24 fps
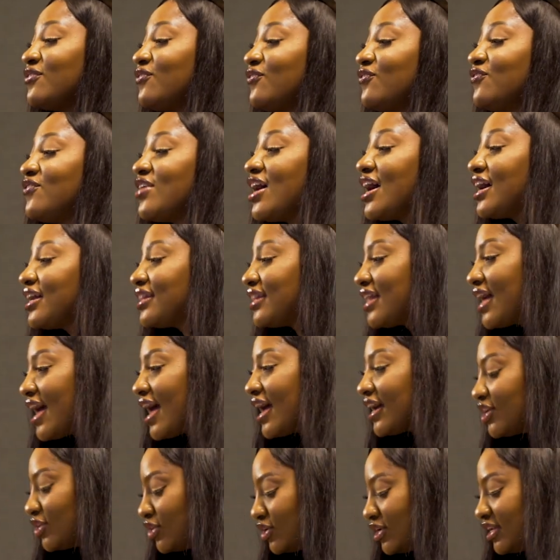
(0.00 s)
the fact that
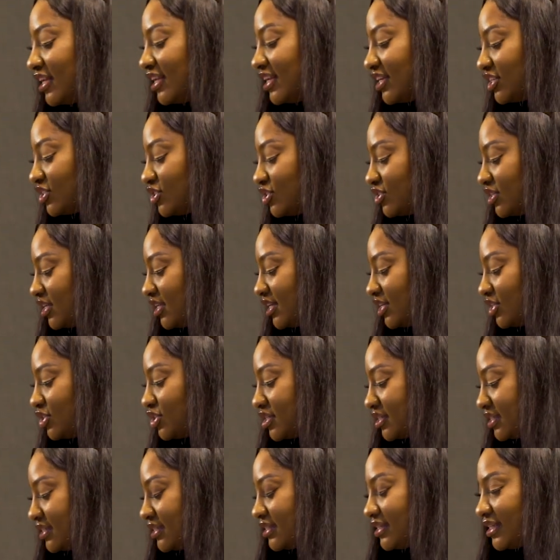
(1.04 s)
I could literally
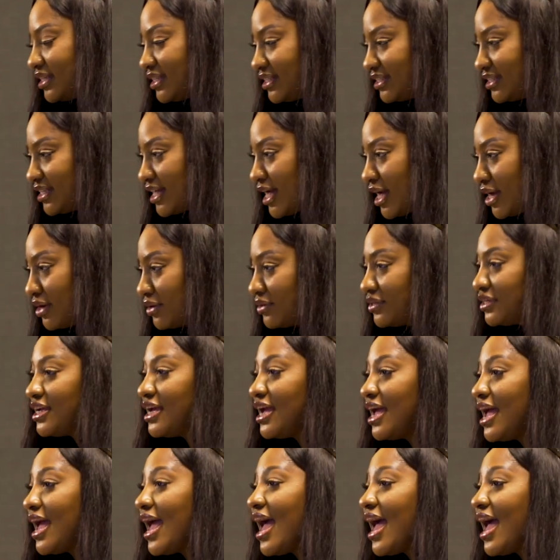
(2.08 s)
just sit down